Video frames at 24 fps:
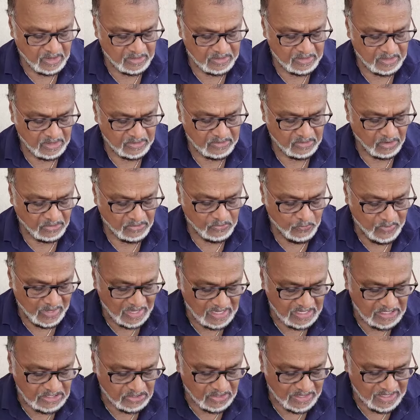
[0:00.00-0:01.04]
and, and
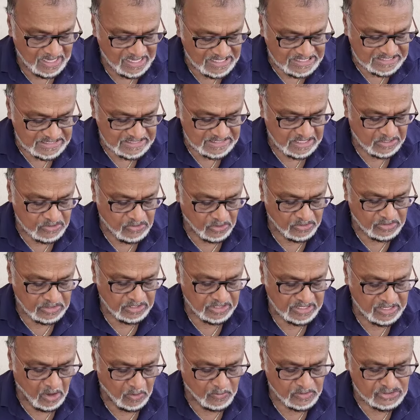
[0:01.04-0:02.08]
unwilling to listen, according
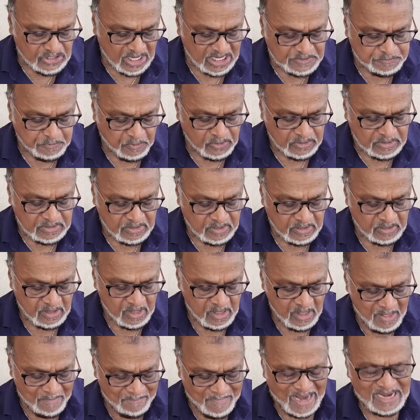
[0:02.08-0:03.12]
to the, our transport
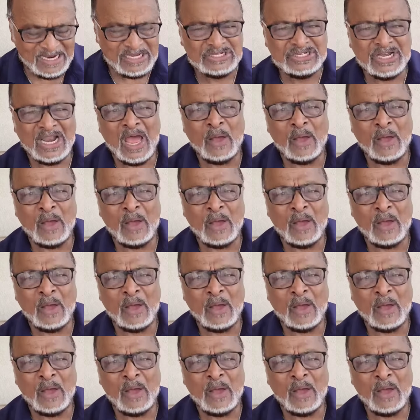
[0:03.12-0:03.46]
manager.